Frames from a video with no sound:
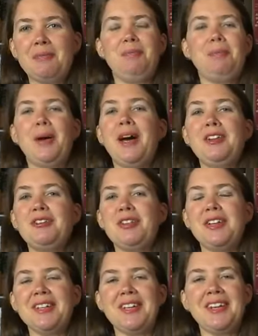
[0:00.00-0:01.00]
potty train
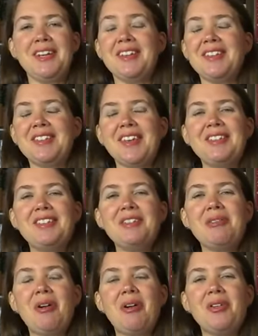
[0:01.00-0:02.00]
the kids and do
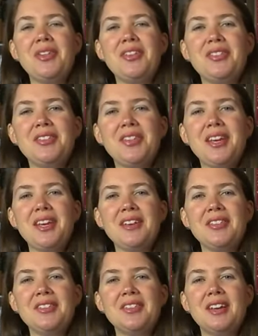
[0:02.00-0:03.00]
all these
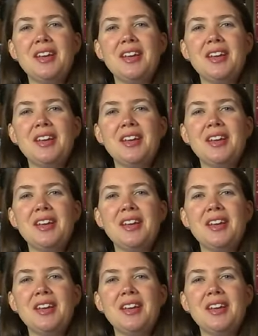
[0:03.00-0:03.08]
things.